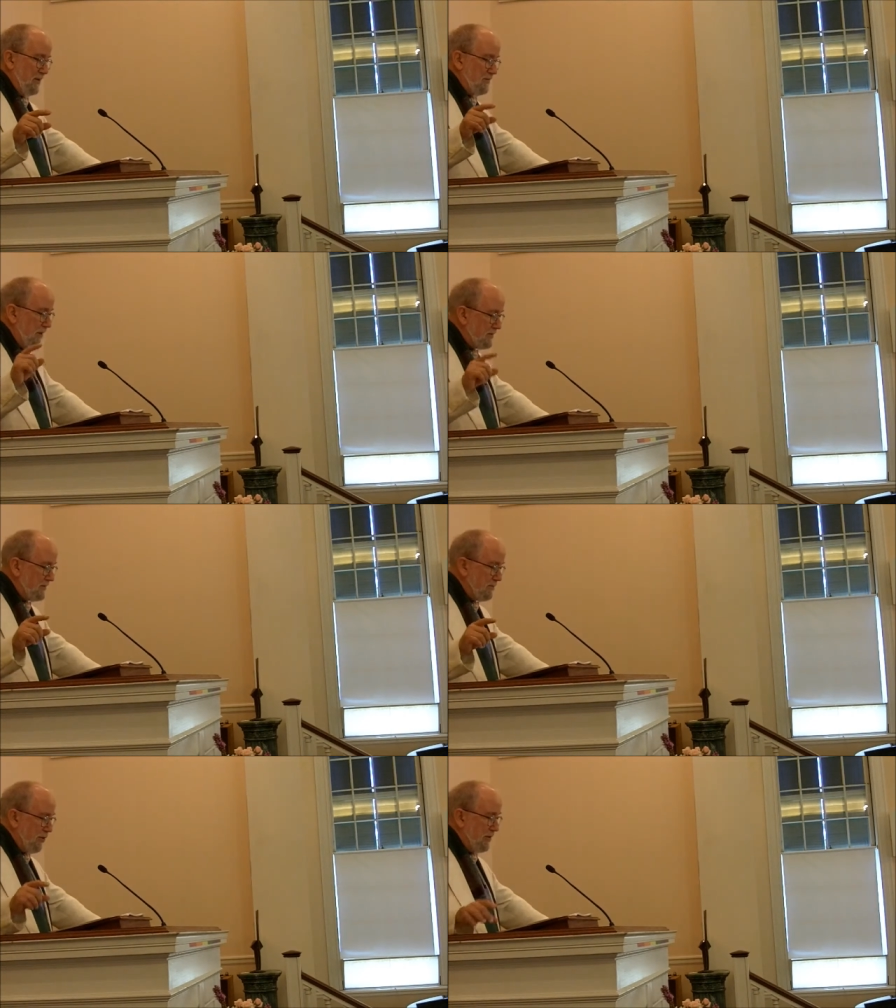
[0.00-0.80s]

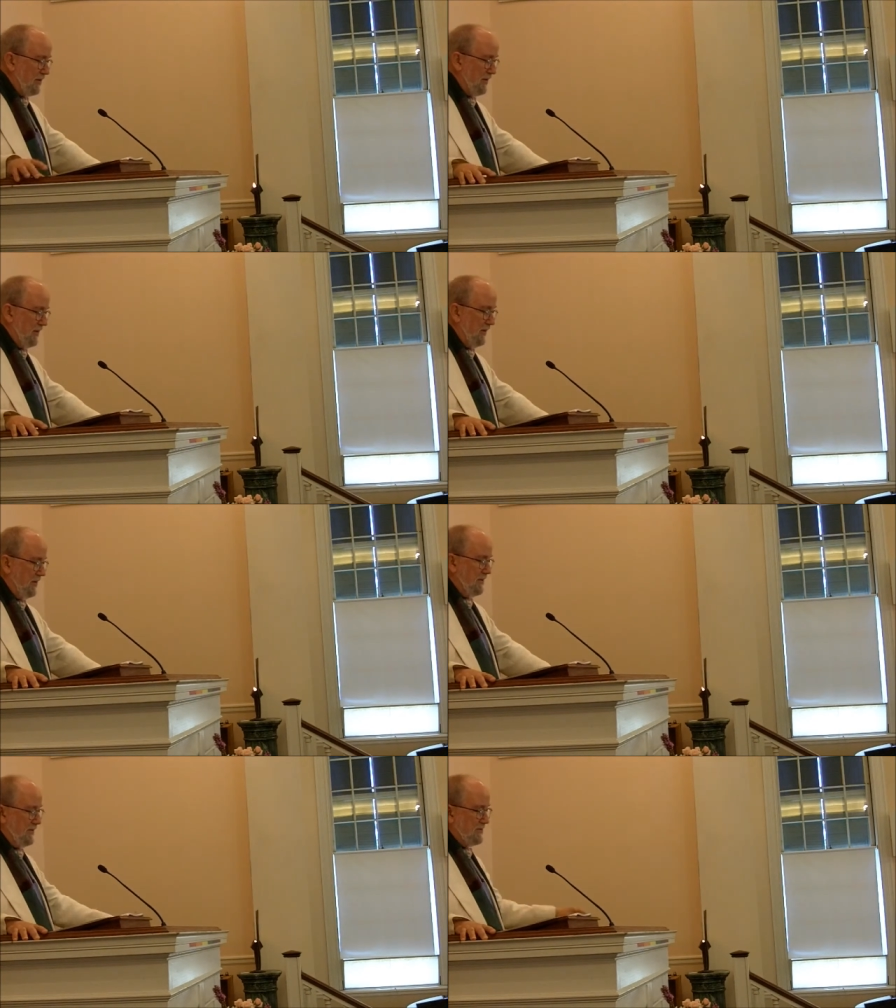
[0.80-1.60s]
Most importantly,
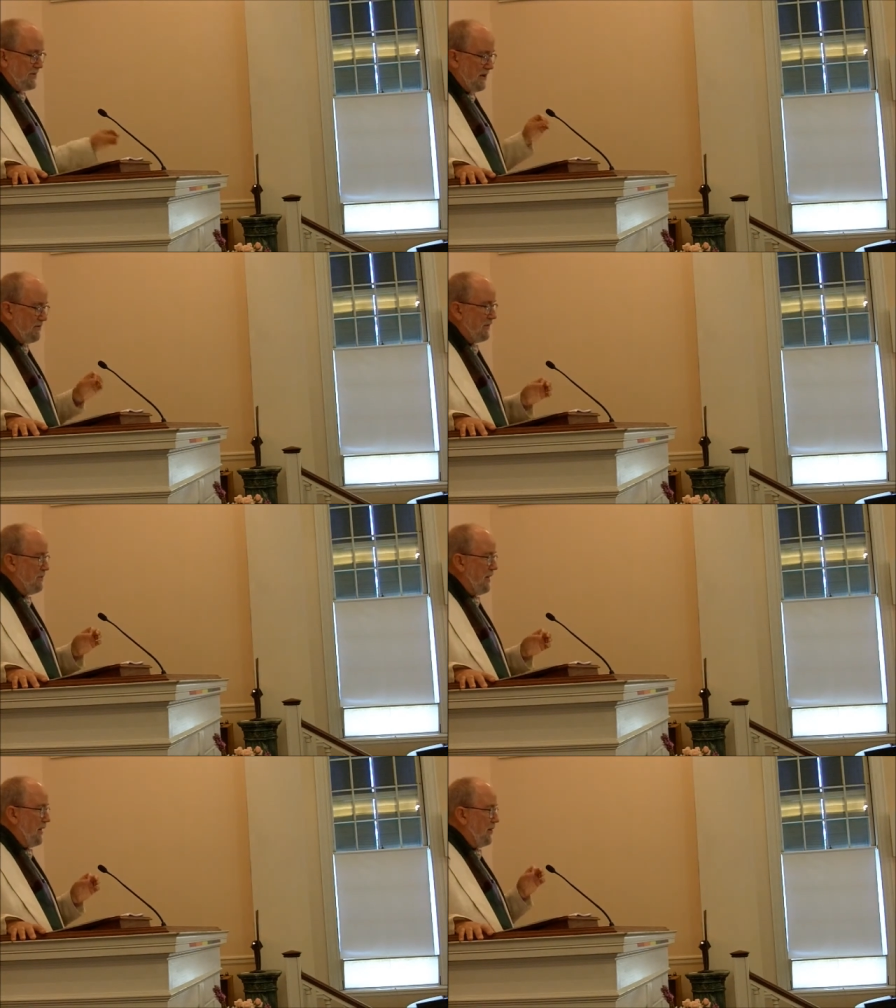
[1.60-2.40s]
the
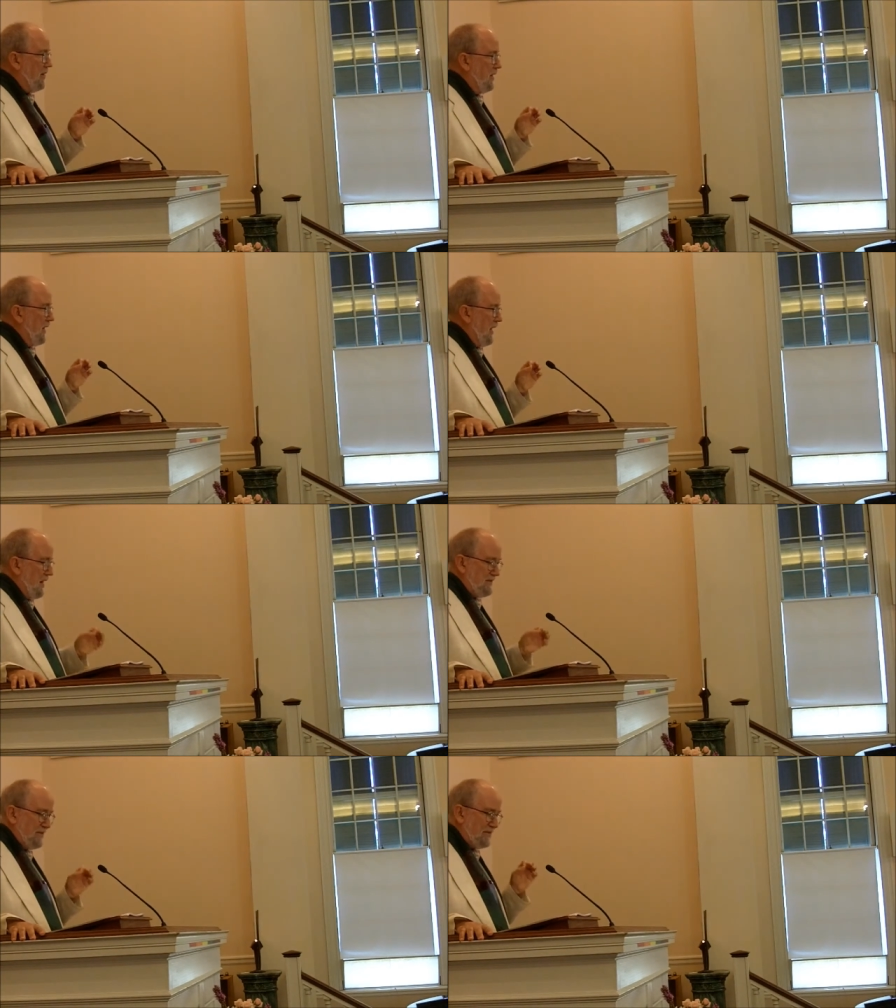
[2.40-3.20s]
discovering power
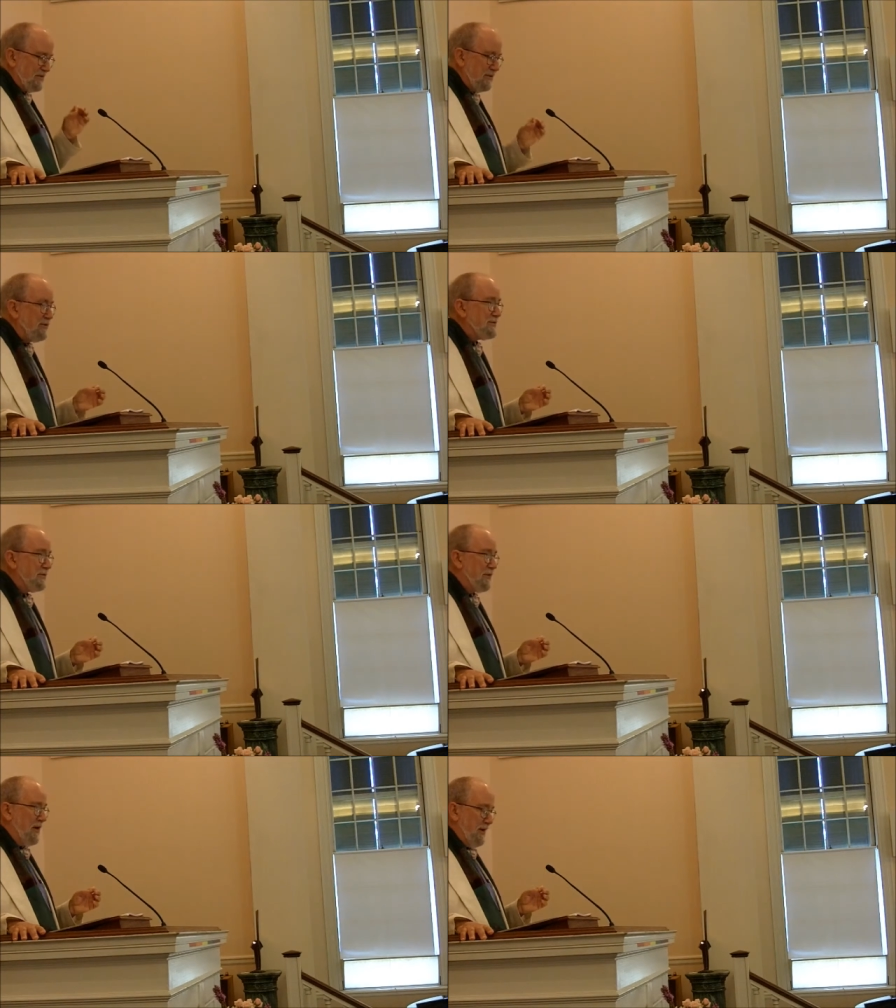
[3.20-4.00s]
has the
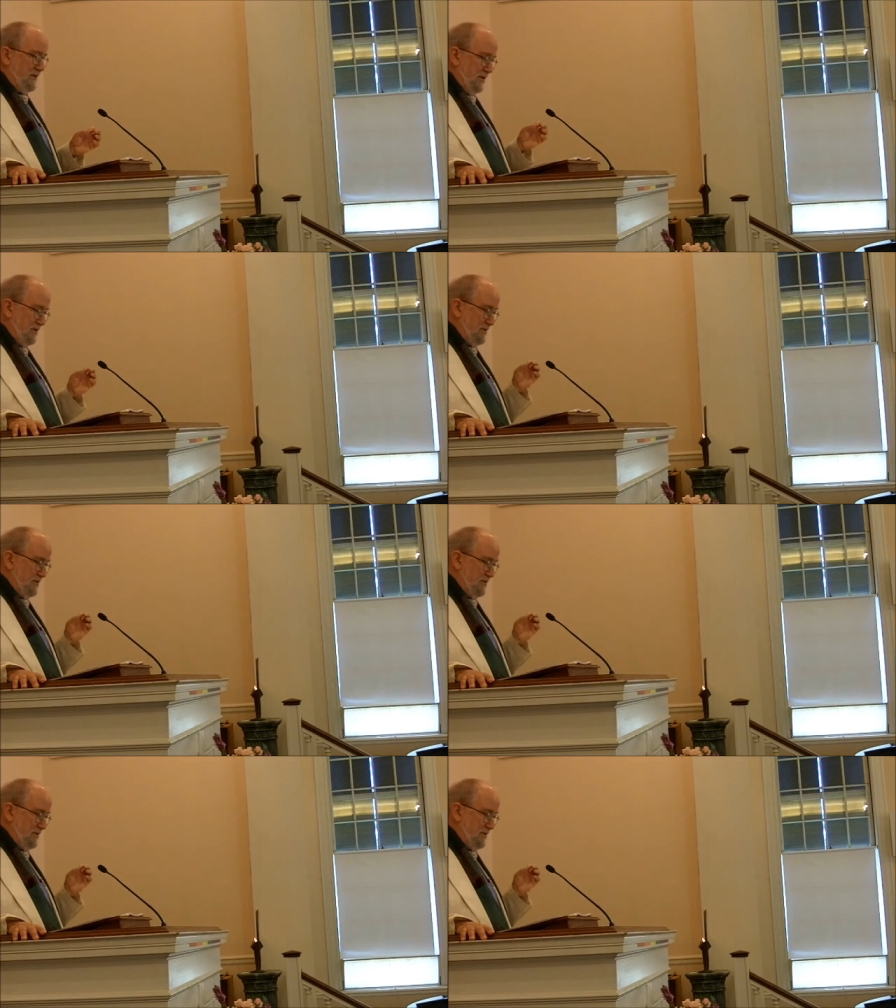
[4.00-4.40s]
exclusive right